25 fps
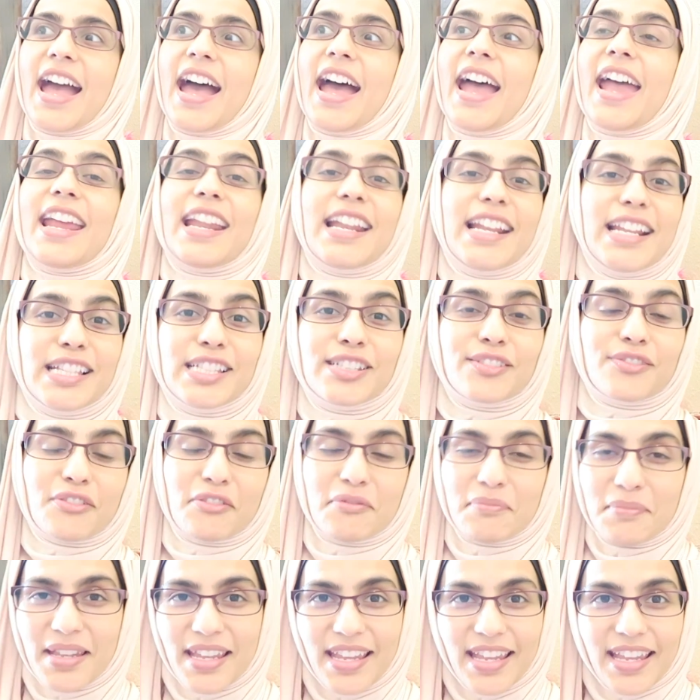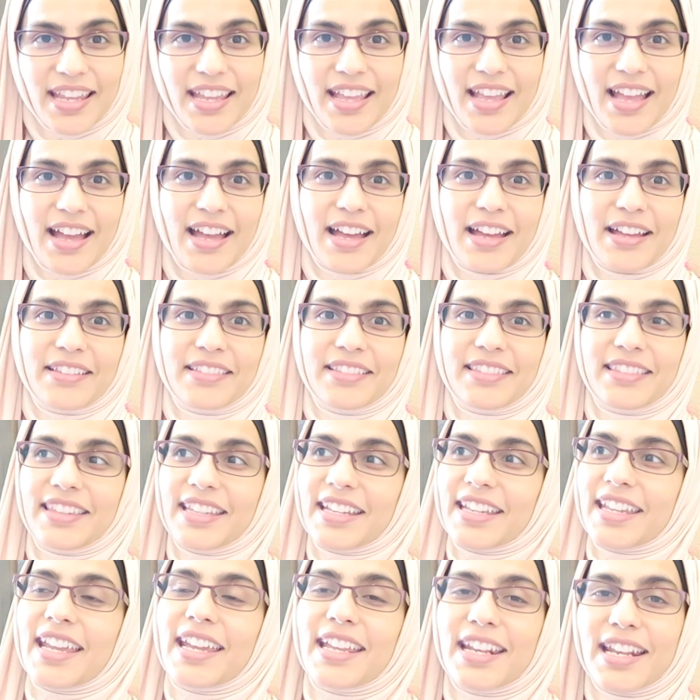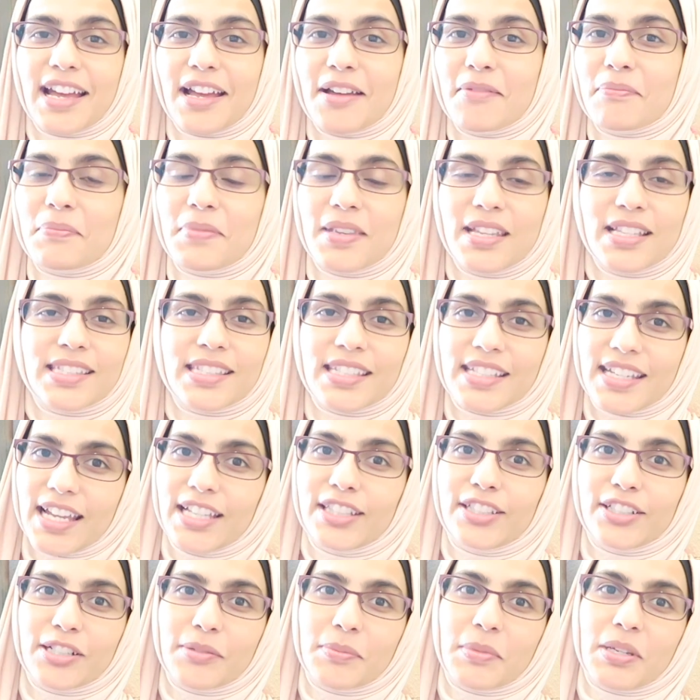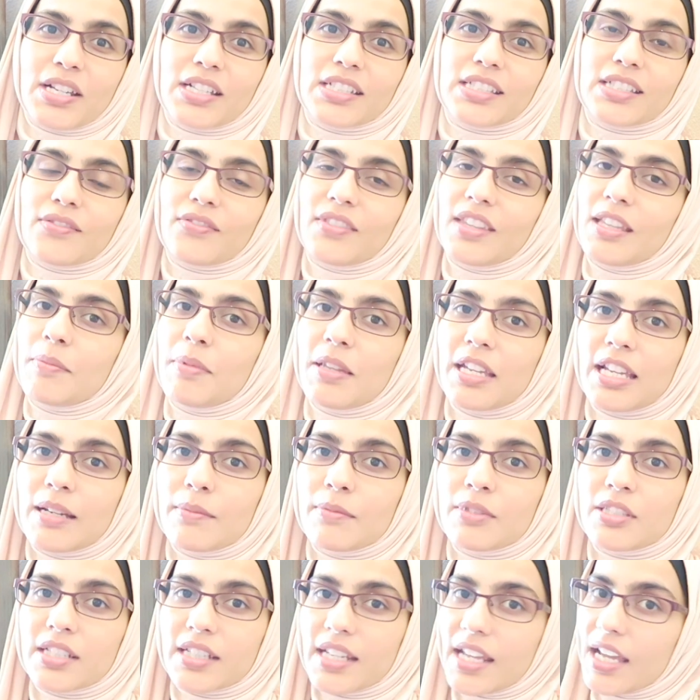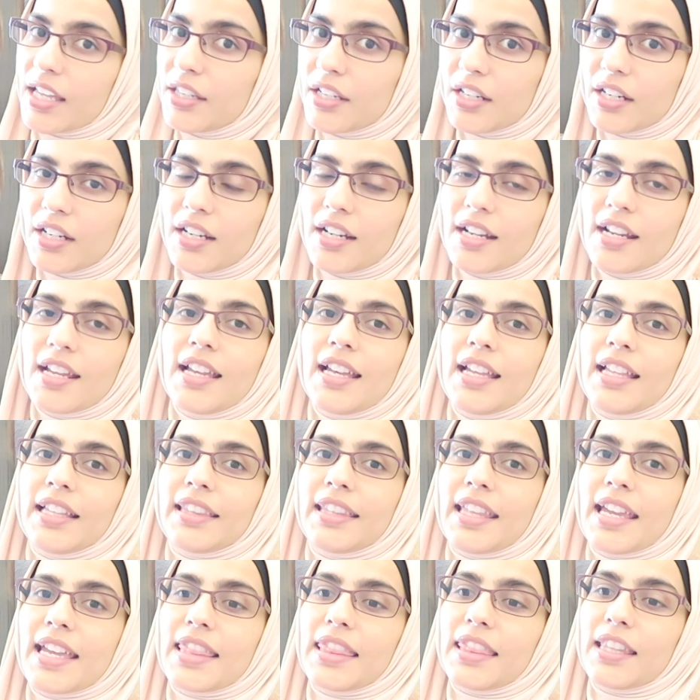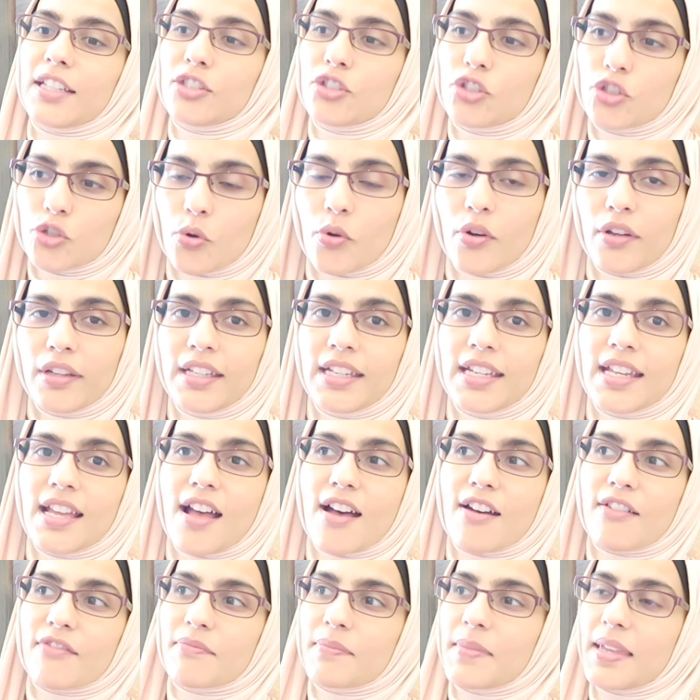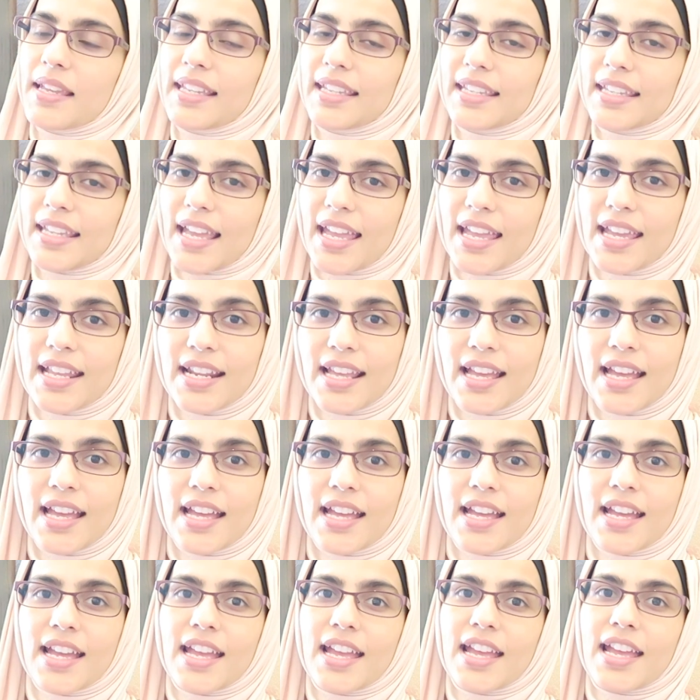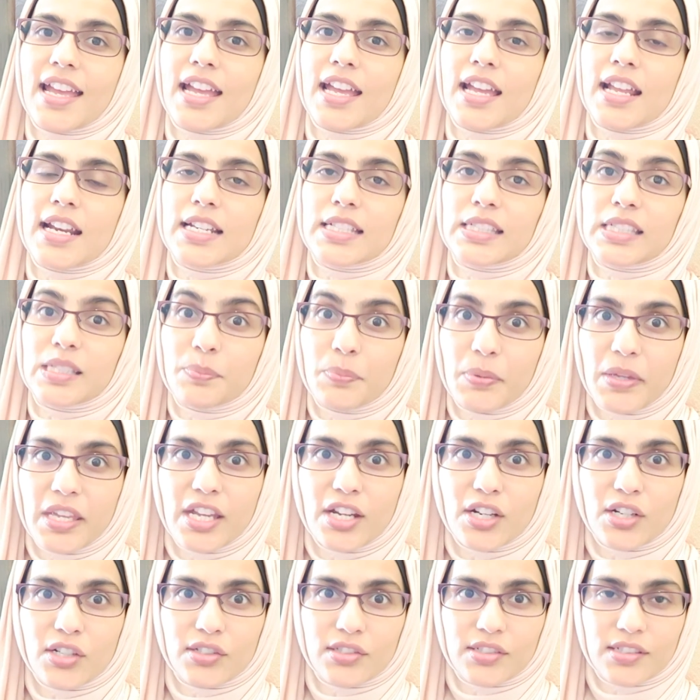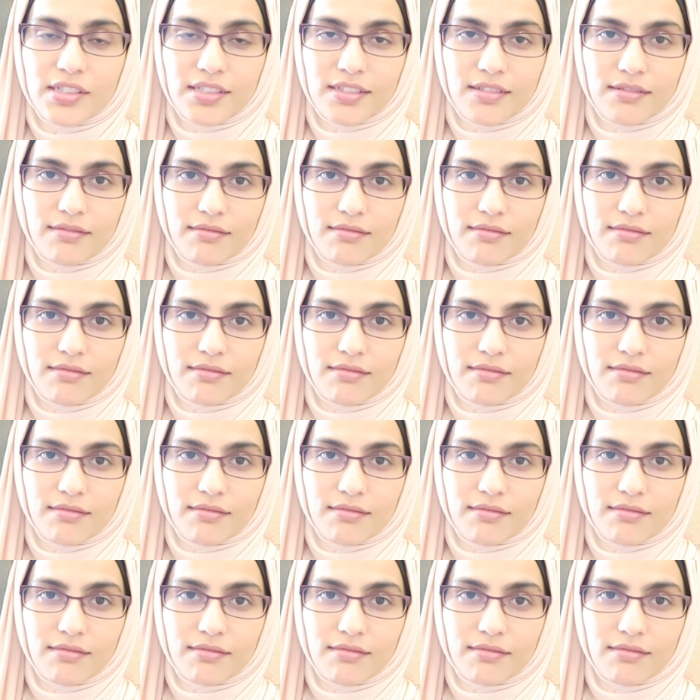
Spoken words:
At least for me, they cannot be together, because if they become together, then the joy of making henna disappears